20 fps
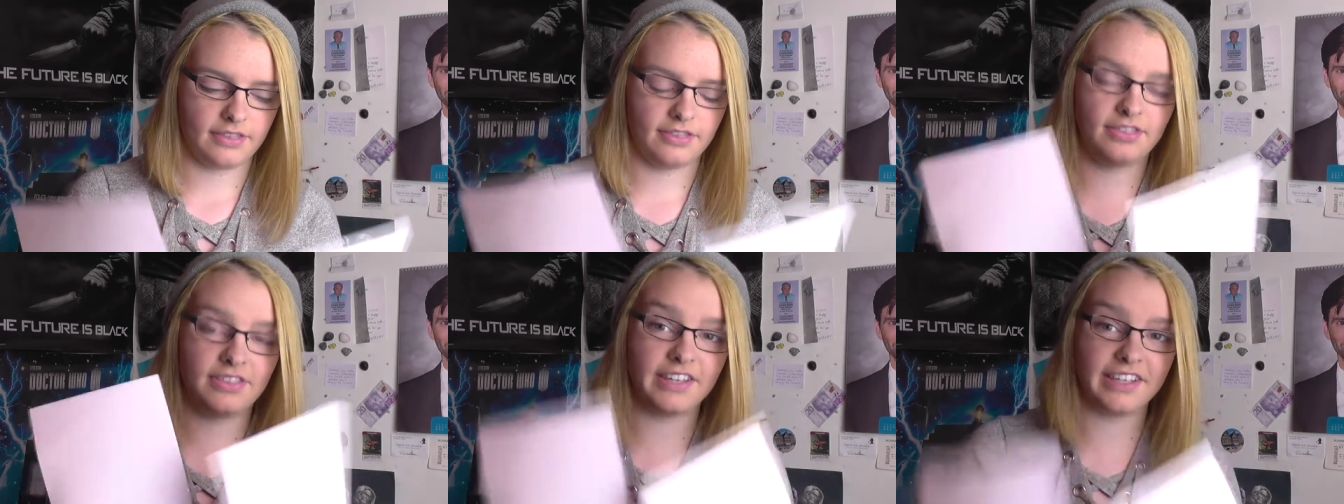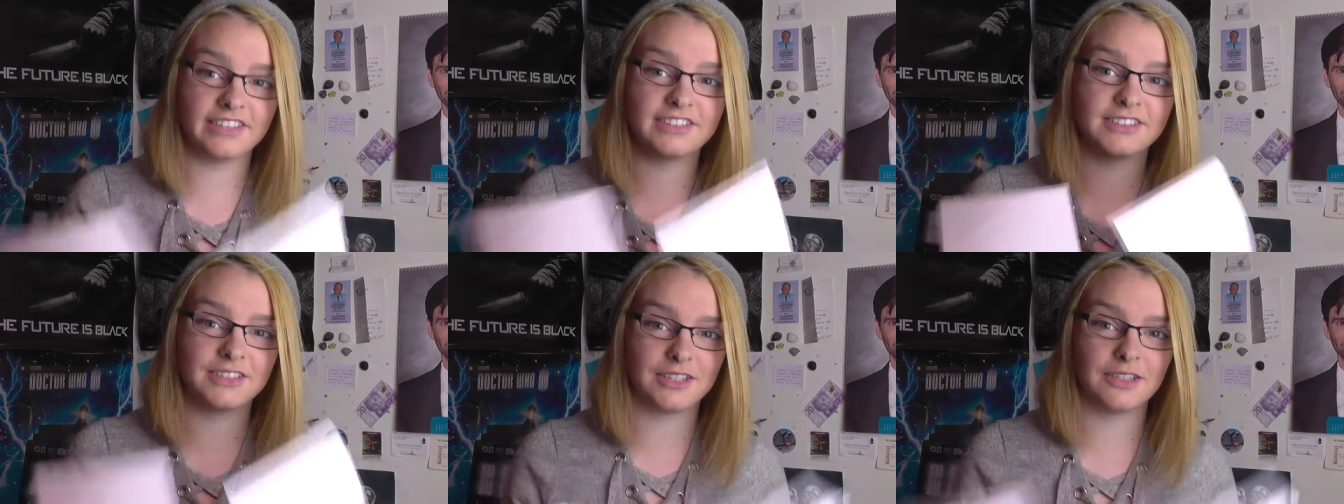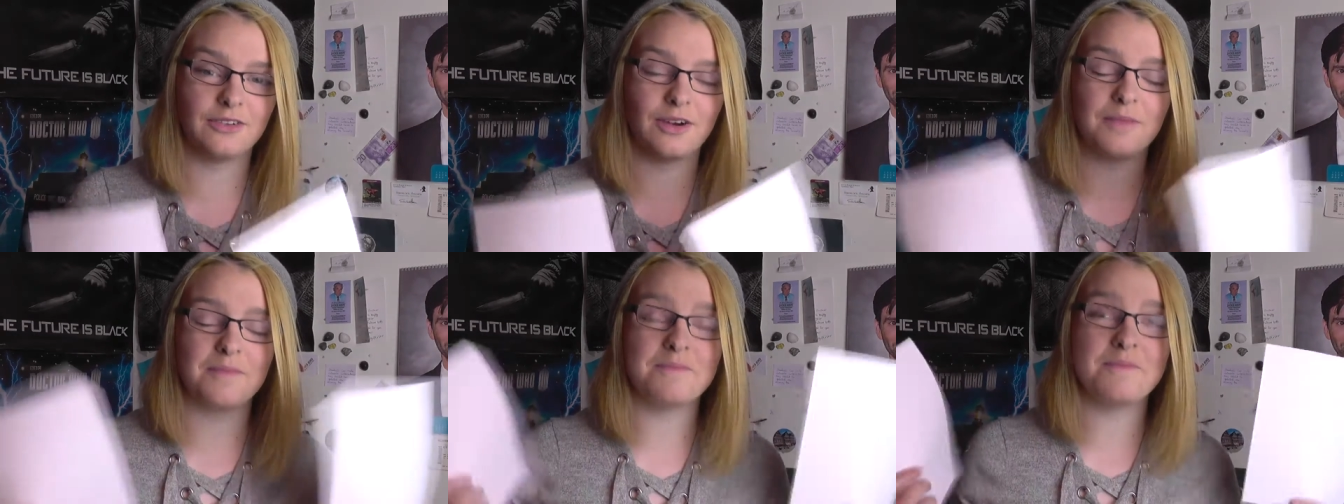these
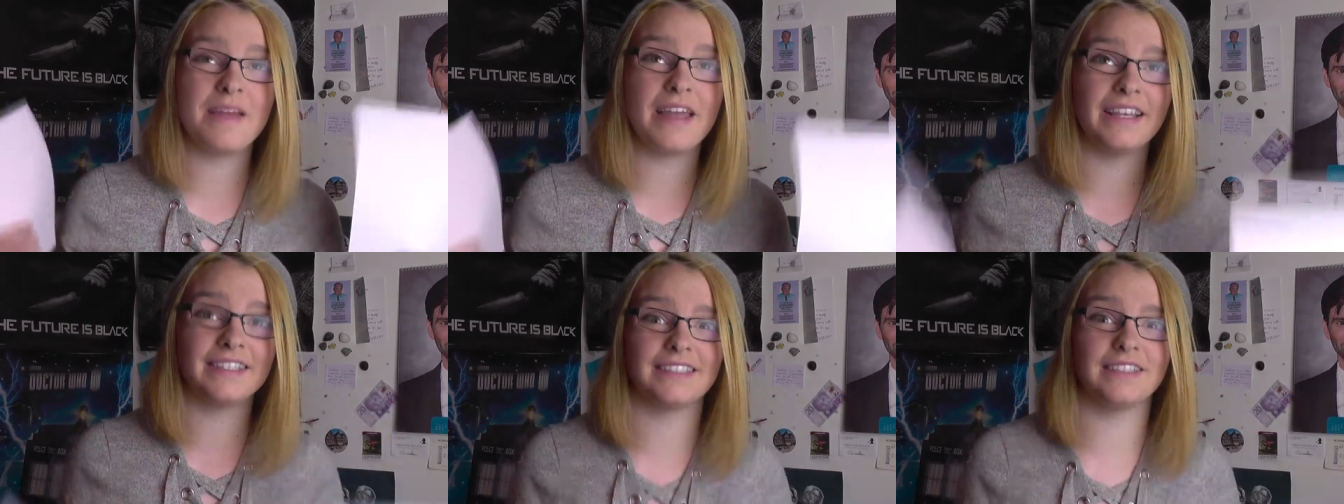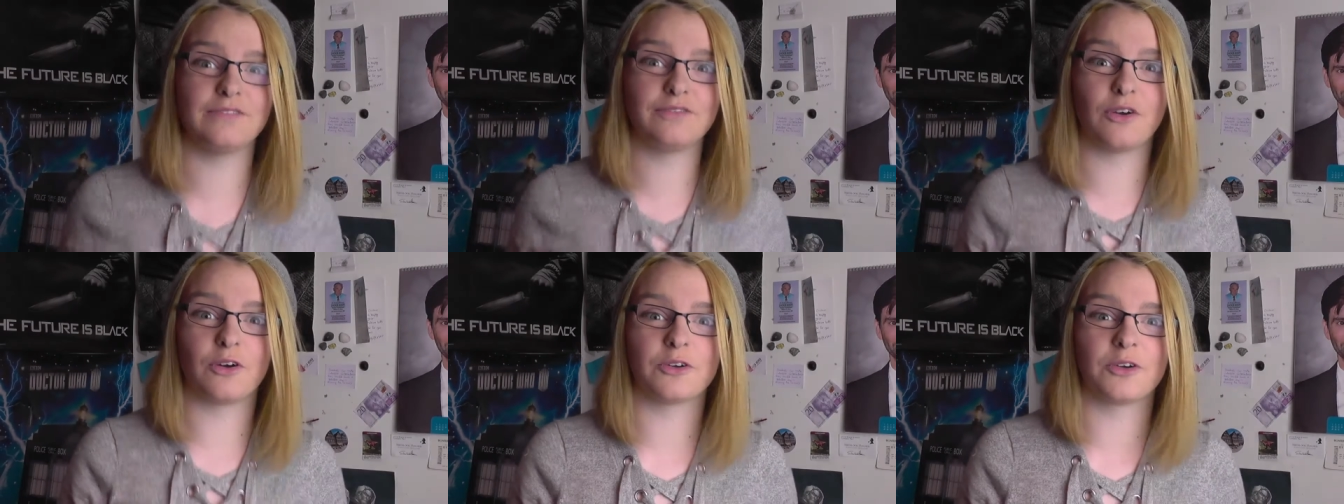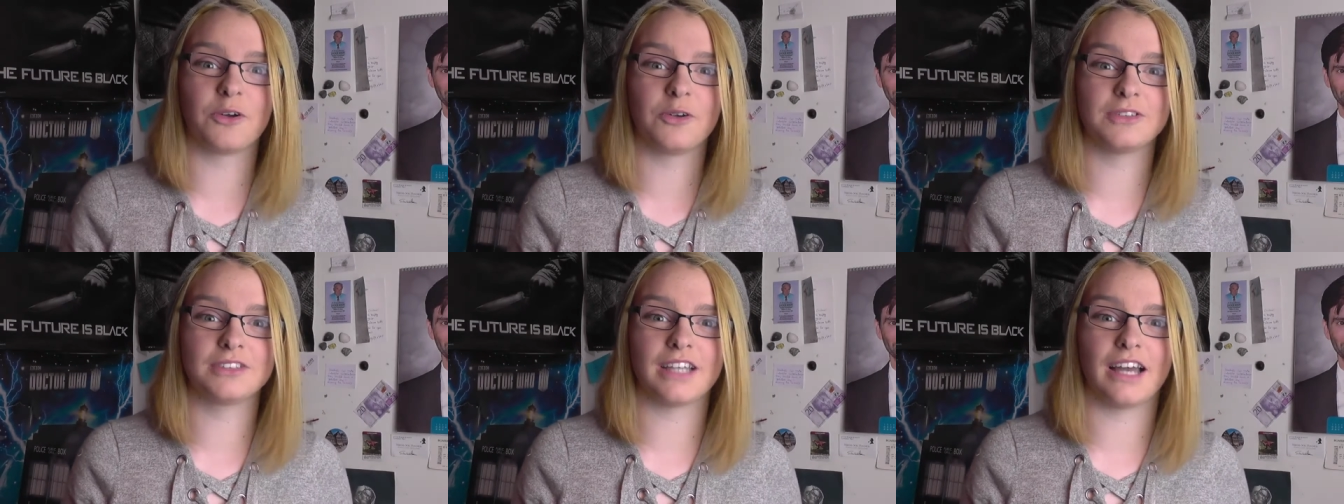two amazing
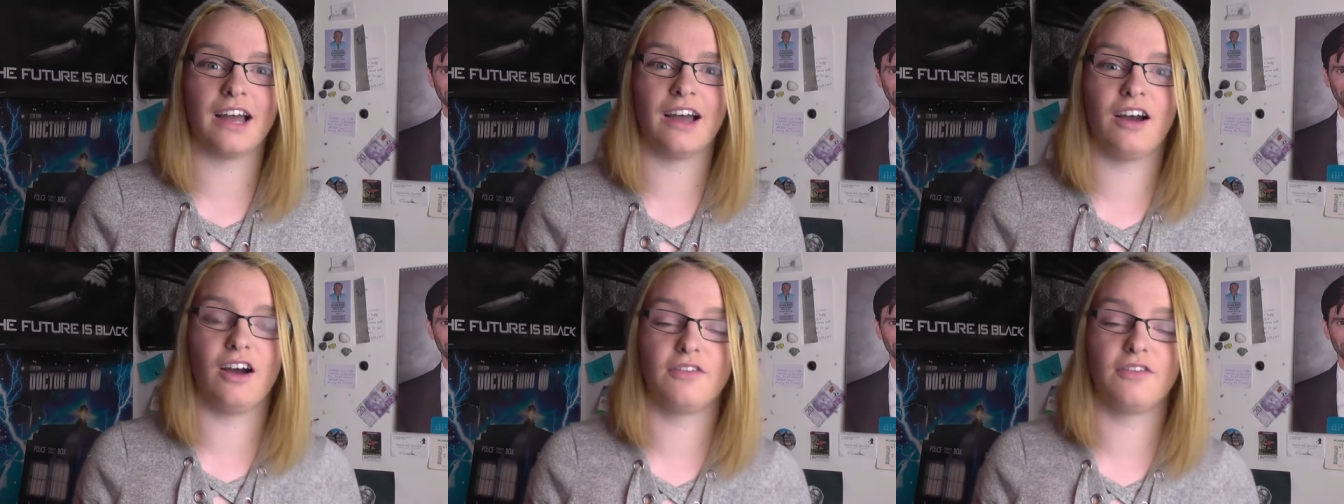photos uh,